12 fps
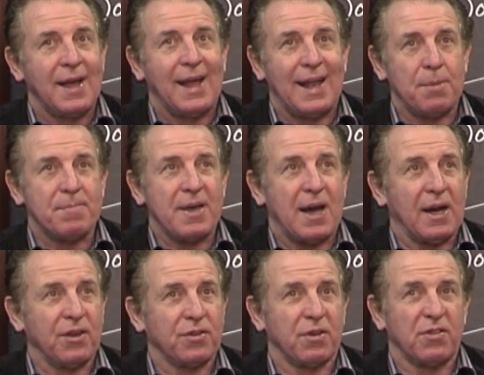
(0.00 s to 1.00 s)

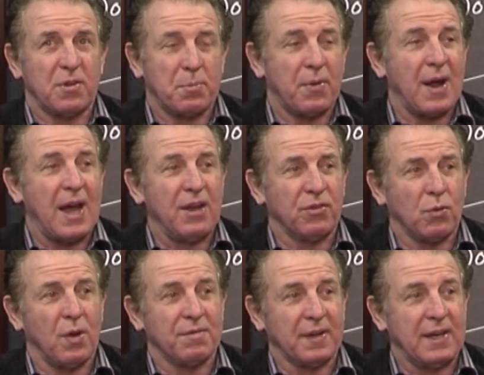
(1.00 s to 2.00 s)
Olympiacos are a surprise
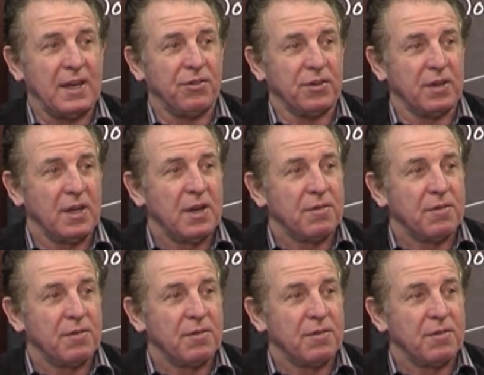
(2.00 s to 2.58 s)
qualification